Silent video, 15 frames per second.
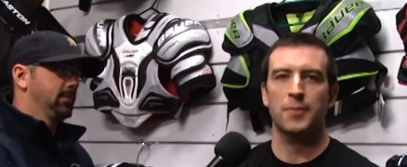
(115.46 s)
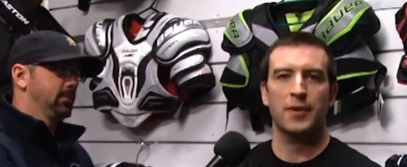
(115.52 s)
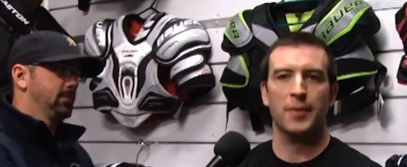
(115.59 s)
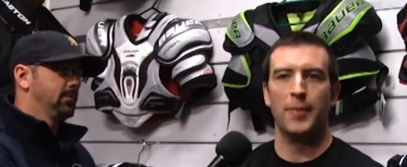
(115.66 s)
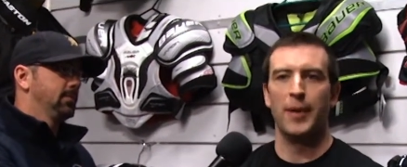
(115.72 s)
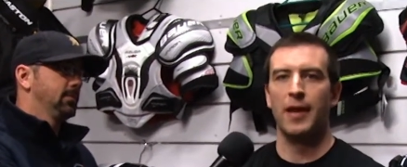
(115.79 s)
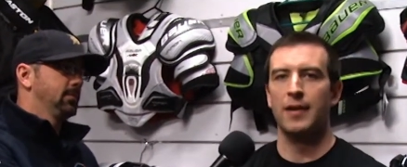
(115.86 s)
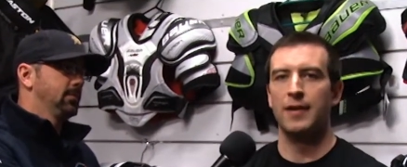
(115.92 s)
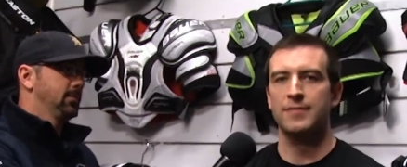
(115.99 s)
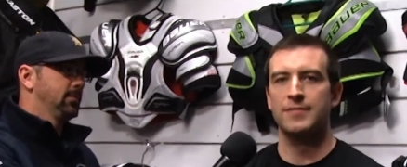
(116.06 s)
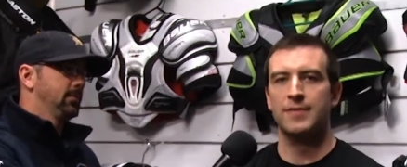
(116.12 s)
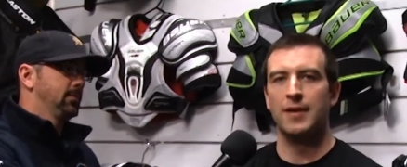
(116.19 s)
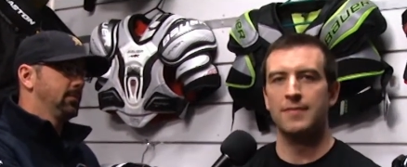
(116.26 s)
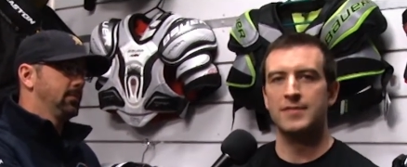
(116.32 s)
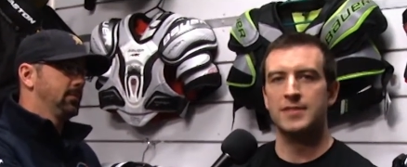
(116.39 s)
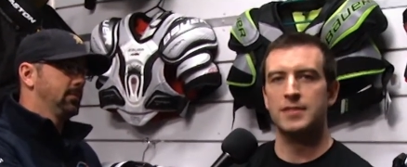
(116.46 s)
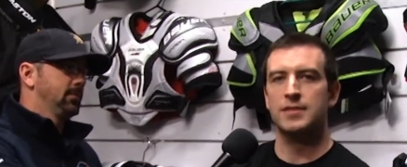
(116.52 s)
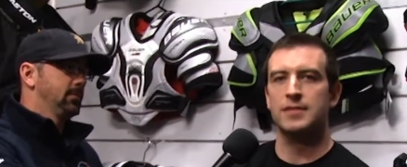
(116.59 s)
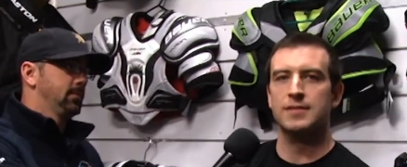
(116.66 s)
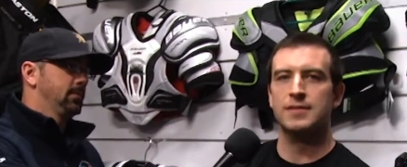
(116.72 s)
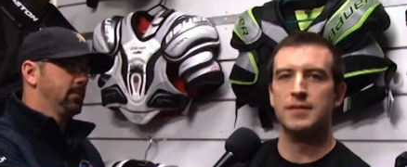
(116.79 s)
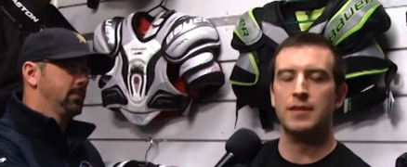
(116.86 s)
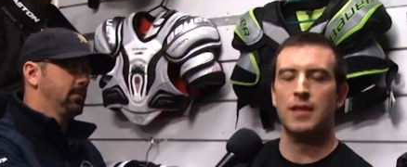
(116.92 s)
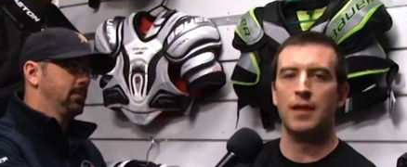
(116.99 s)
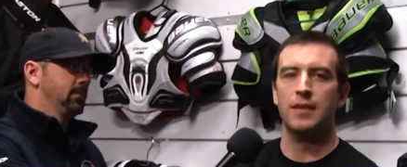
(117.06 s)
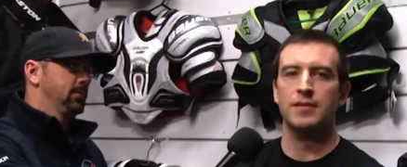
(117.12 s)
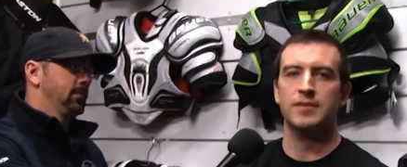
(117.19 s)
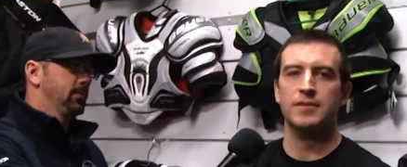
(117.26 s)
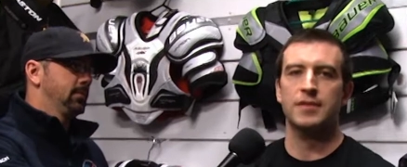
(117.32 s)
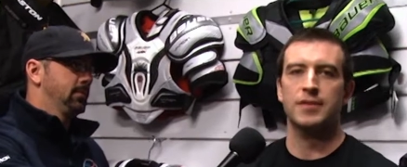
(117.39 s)
Speaker 1: more competitive. Obviously, you can see that
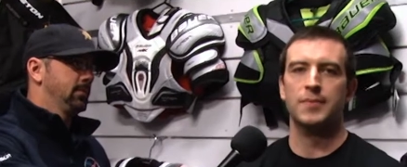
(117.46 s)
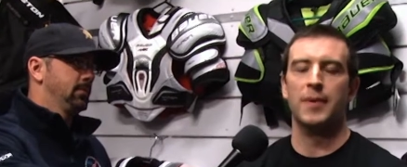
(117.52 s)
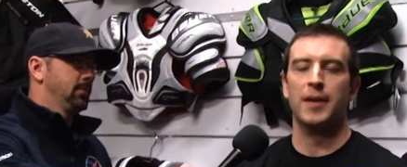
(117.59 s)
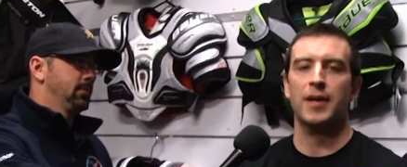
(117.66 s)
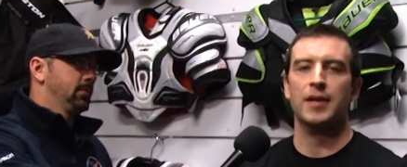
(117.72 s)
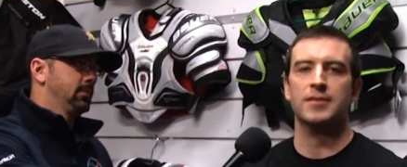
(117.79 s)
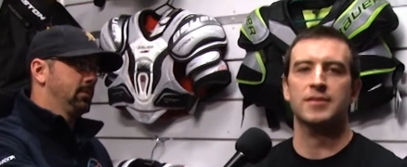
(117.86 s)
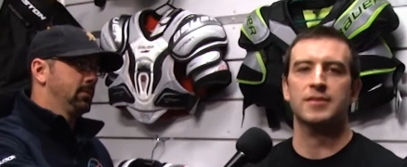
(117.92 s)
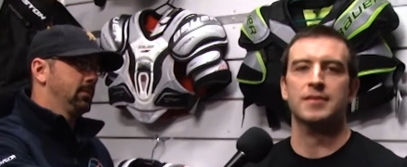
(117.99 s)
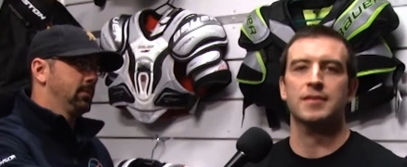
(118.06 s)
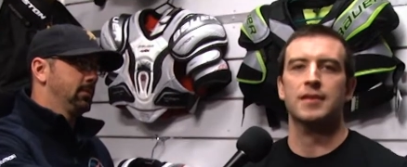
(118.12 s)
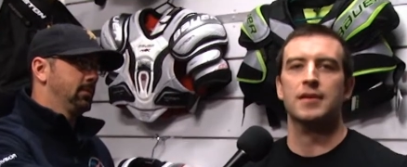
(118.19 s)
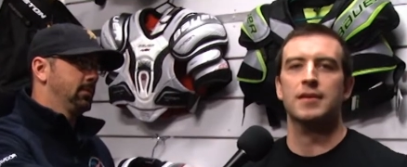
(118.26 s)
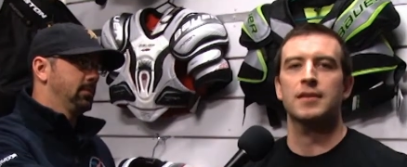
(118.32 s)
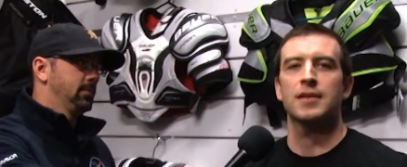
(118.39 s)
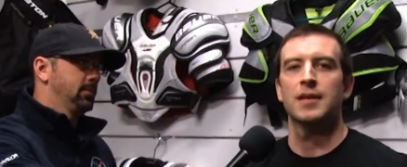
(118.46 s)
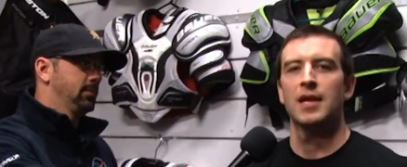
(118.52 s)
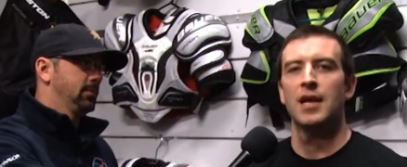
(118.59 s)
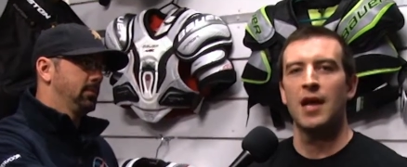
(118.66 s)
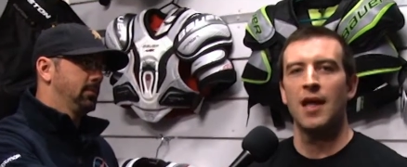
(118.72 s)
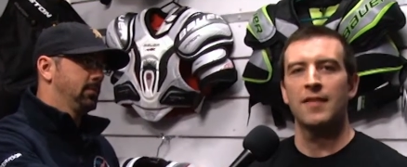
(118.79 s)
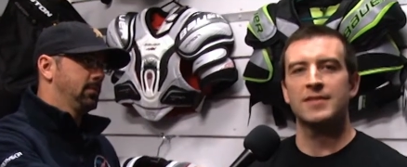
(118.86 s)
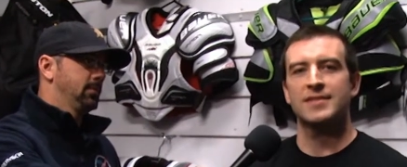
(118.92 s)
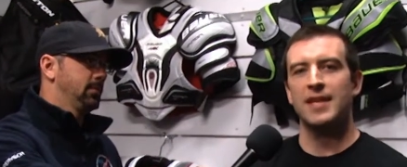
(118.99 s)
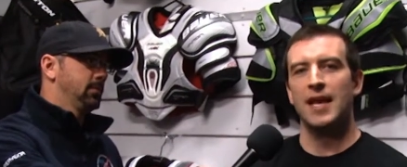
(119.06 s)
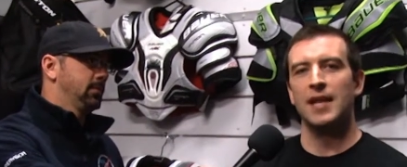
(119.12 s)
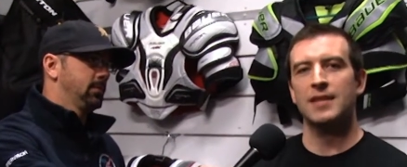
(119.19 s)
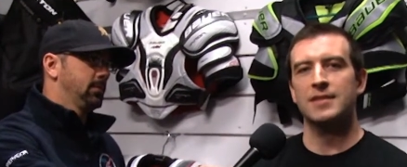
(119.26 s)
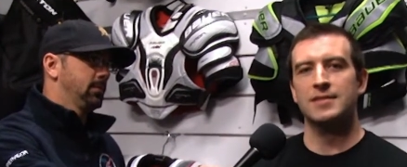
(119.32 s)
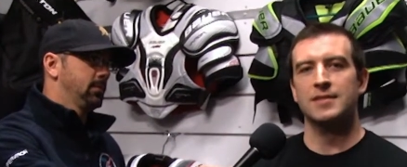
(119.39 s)
this year by just the the
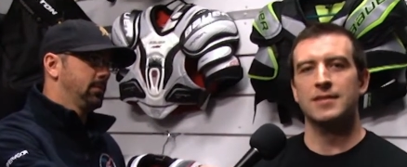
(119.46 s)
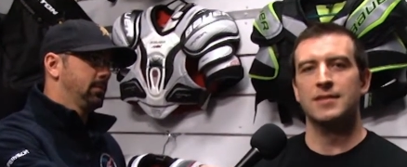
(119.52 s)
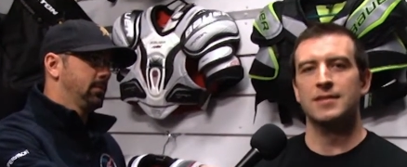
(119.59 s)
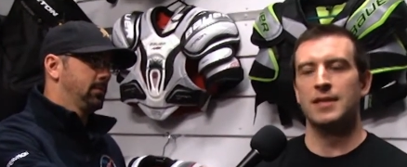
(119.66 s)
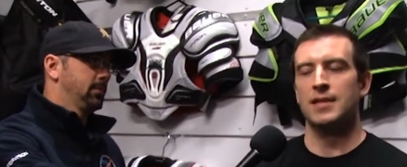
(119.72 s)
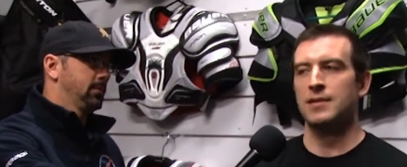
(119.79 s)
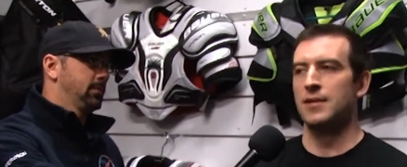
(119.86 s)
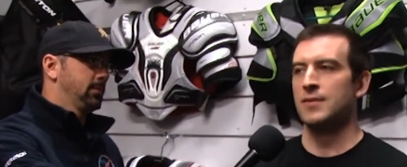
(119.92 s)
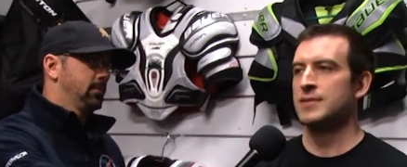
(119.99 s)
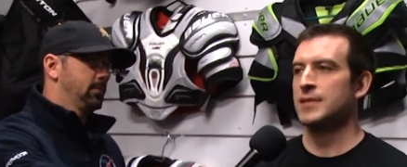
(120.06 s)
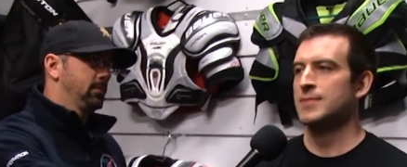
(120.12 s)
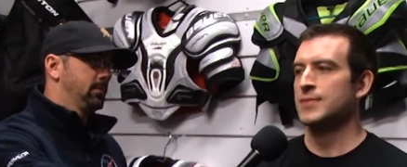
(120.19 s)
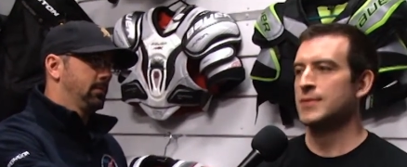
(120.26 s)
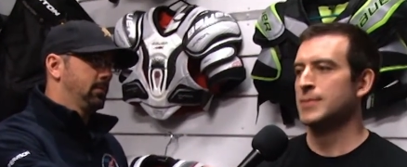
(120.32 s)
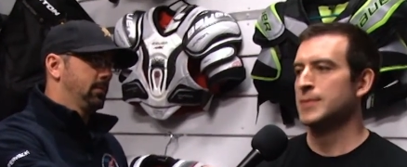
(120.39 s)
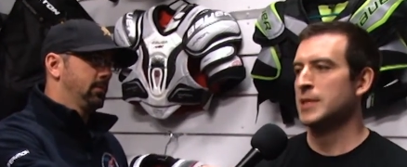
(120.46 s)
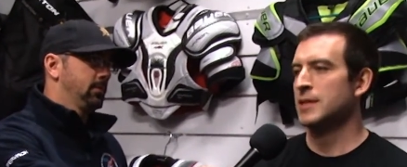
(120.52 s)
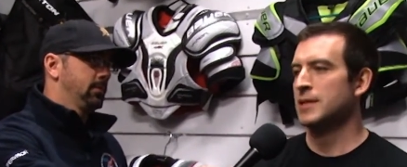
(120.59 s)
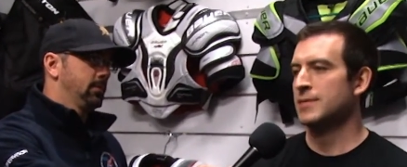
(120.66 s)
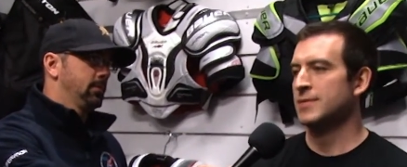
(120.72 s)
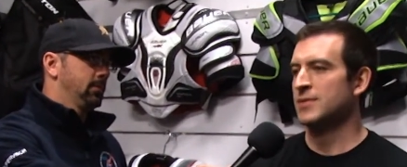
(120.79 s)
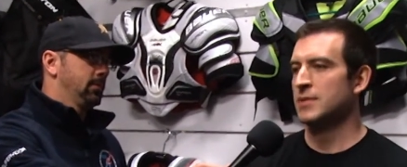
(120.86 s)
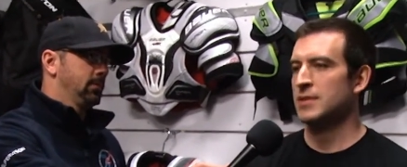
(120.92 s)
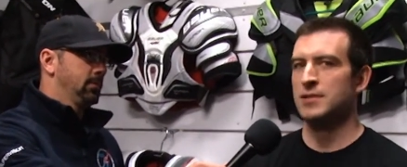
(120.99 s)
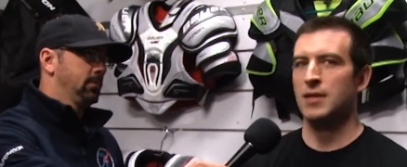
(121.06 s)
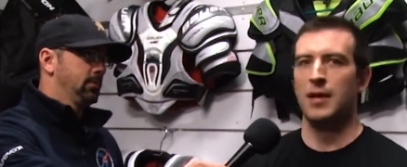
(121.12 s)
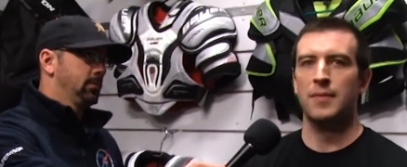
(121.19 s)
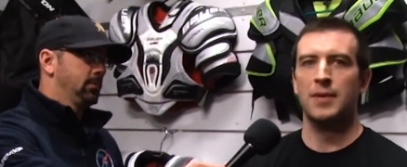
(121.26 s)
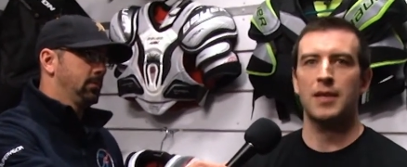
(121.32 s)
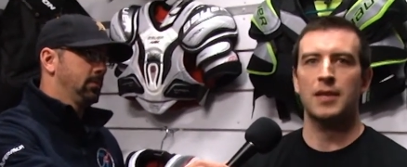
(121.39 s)
standings on, and no team's really being sort of
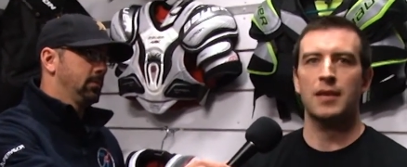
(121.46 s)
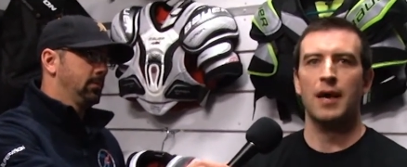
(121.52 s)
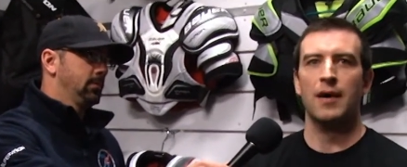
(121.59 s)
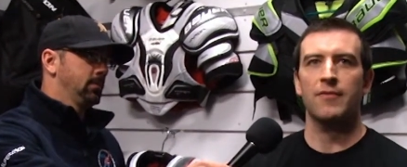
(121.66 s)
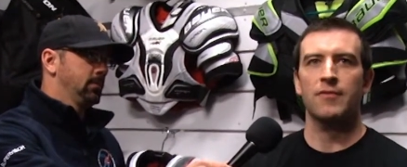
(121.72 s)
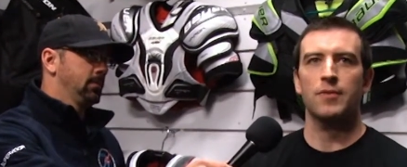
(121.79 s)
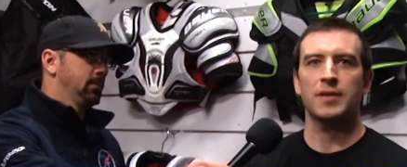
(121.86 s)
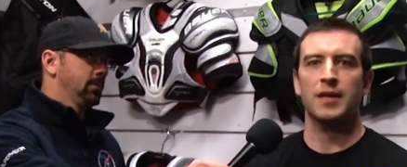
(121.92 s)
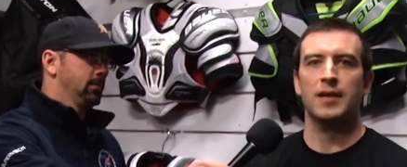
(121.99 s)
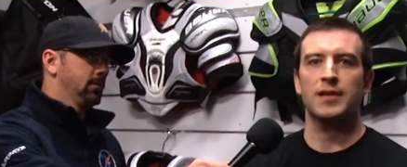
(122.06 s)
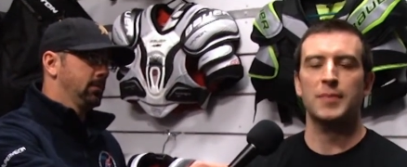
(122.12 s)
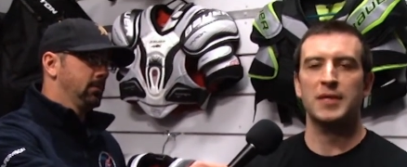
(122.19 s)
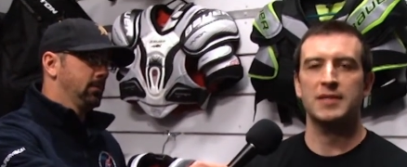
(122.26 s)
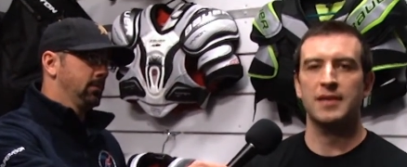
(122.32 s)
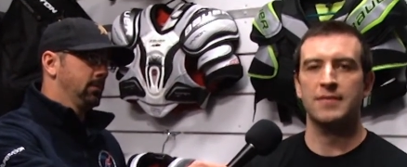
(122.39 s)
dominant now. Everyone kind of beats